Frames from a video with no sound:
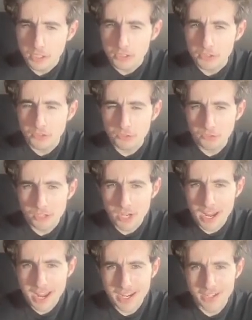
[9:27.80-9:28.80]

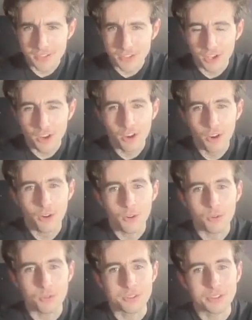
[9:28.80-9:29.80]
Strange.
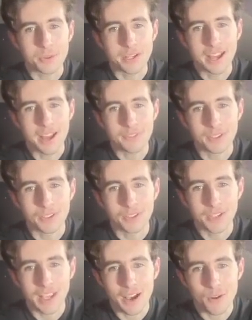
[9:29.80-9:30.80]
Oh, so we're going to have to
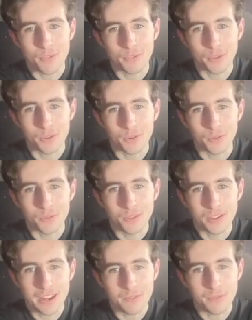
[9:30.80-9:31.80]
look out for
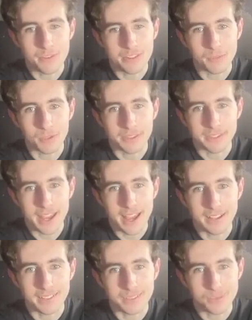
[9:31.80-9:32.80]
invisible
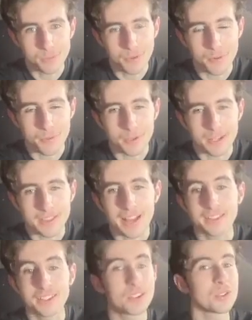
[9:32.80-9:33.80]
text probably
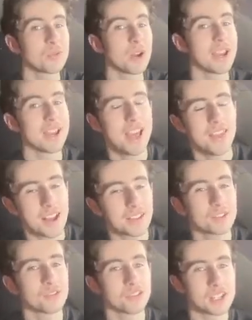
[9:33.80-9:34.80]
that's a good way
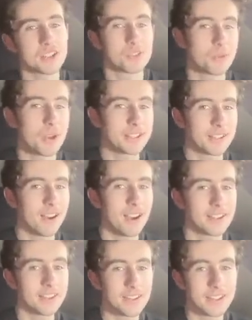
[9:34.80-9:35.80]
that's a really good way to
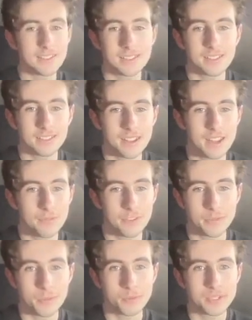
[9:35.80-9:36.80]
hide things invisible